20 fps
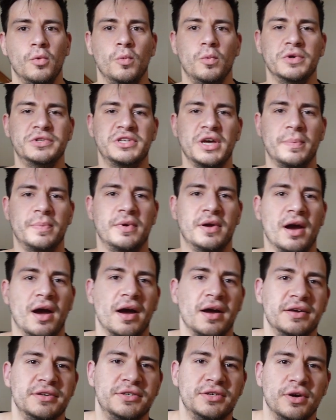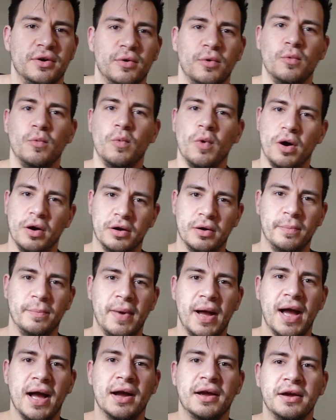What's up, guys? Welcome
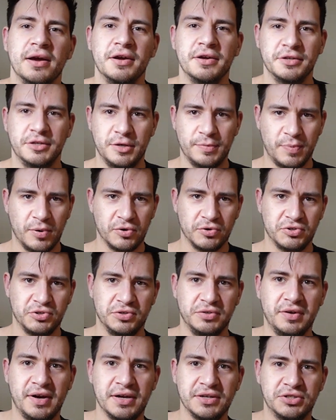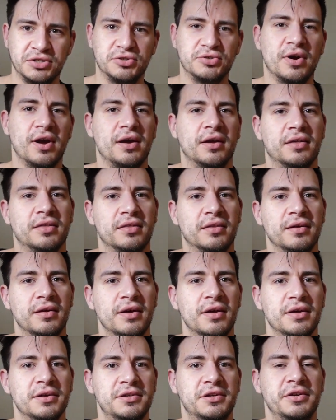back to Personalized Strength.
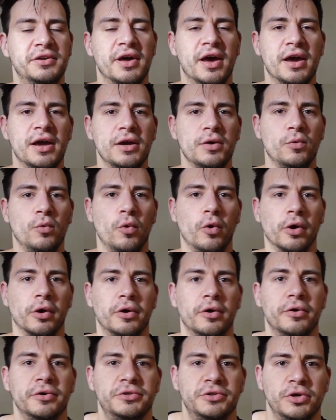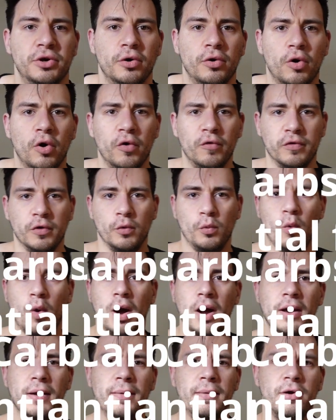Today, we're going to go over
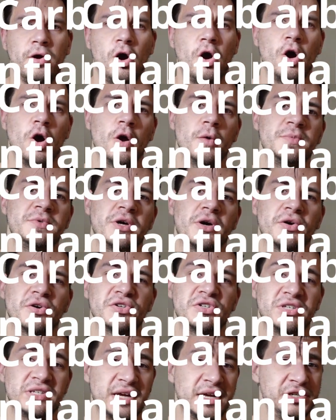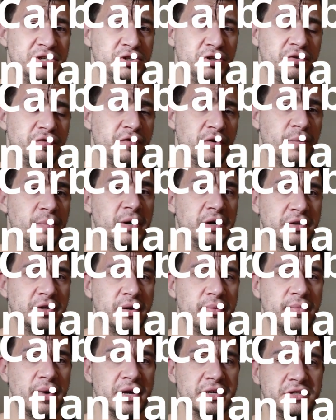why carbs are essential for
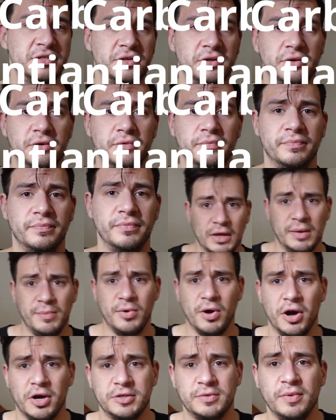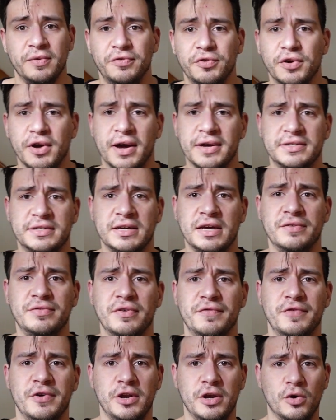building muscle. It'd be awesome if you guys could give the
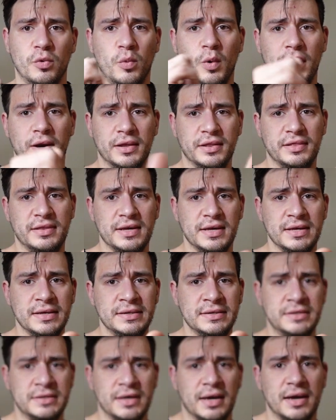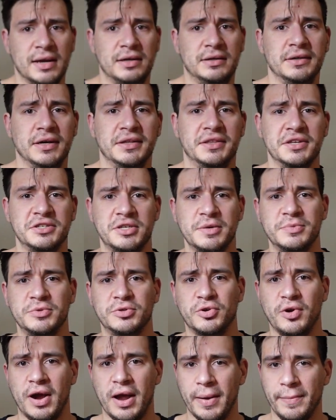video one of these and click the
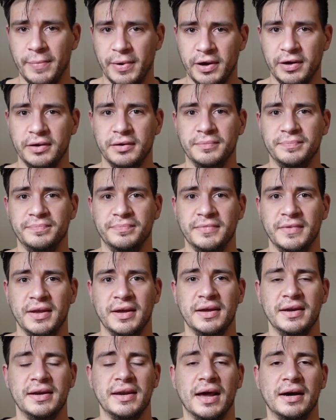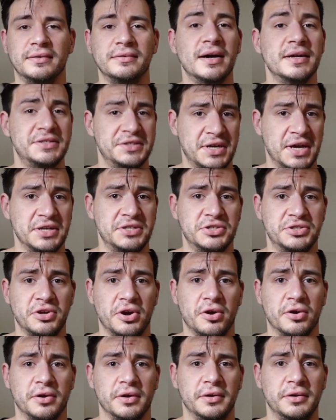subscribe button. Now let's get
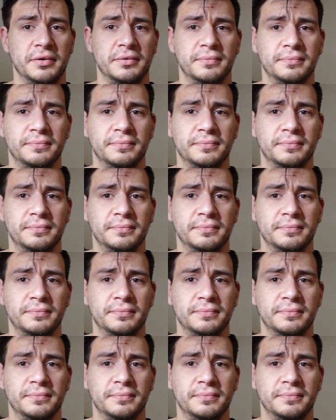started.